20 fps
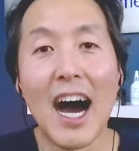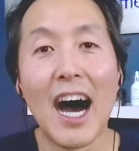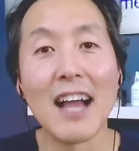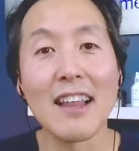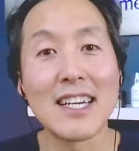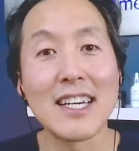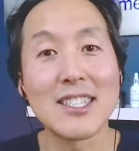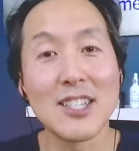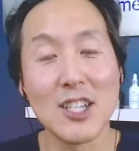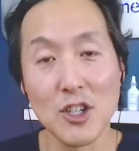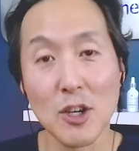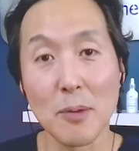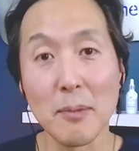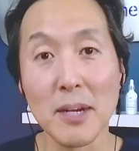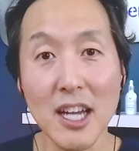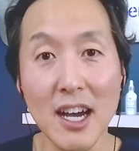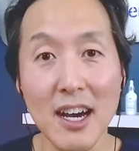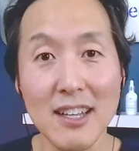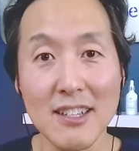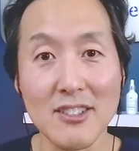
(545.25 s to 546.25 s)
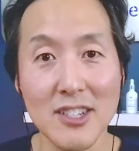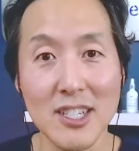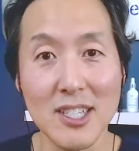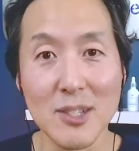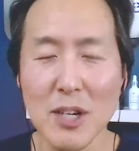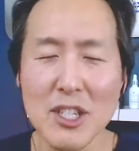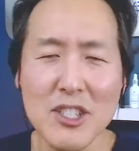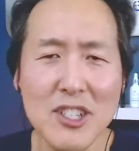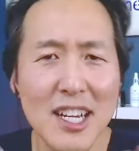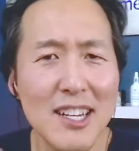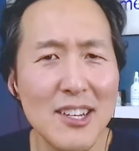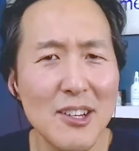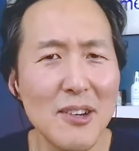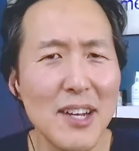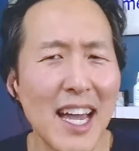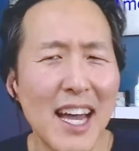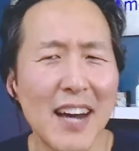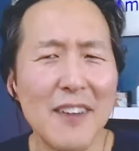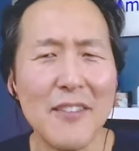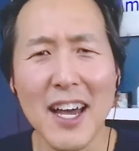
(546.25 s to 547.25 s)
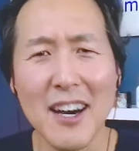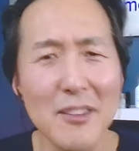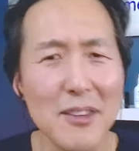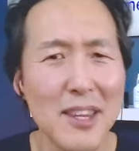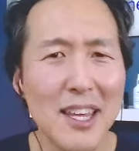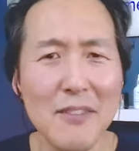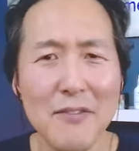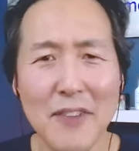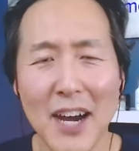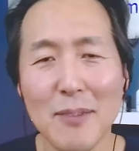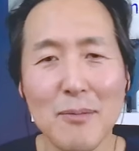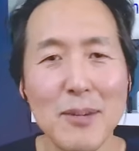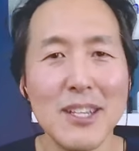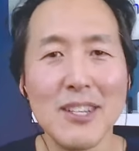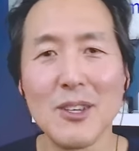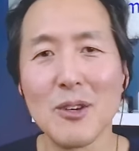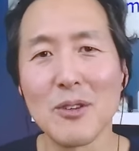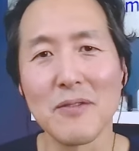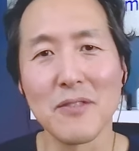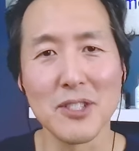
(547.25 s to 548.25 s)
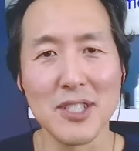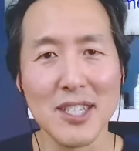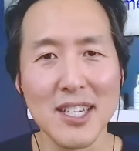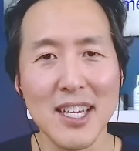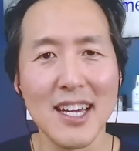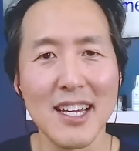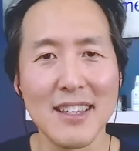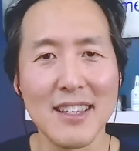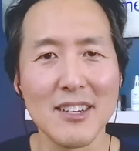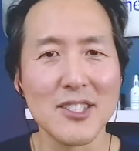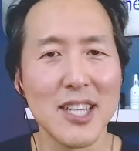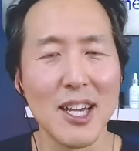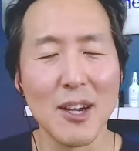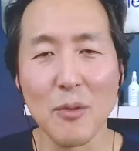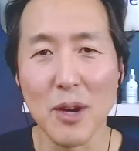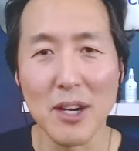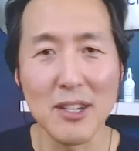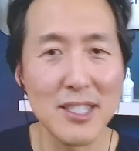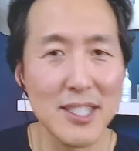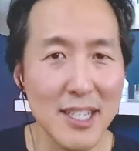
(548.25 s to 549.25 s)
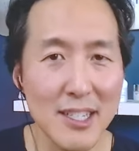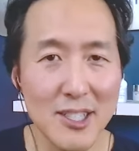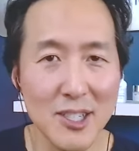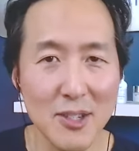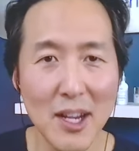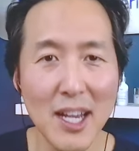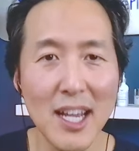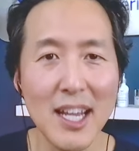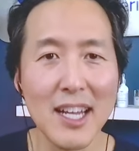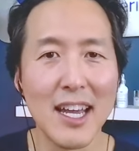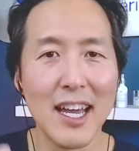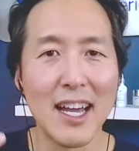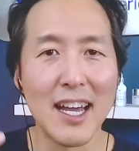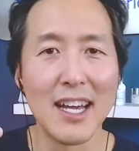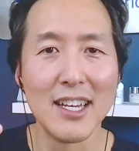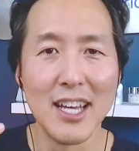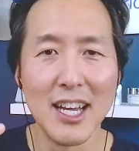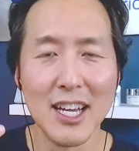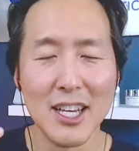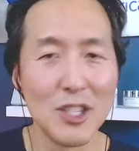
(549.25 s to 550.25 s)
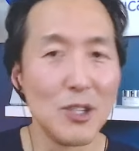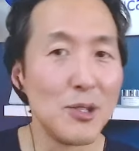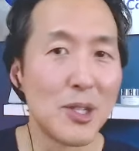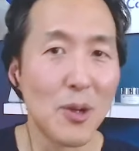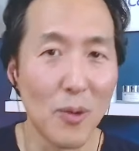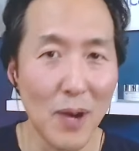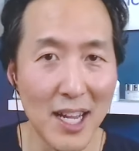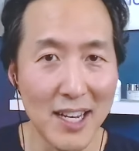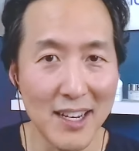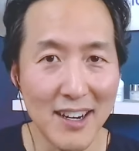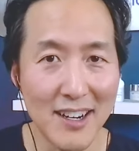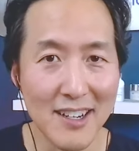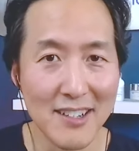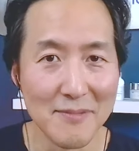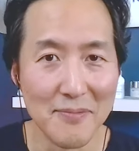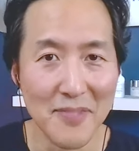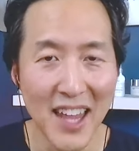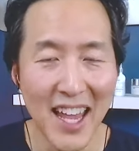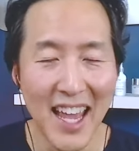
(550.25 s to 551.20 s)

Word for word: I'll ask a dermatologist, what should I do to have healthy, vibrant, youthful skin? They'll say, wear sunscreen and use a retinol.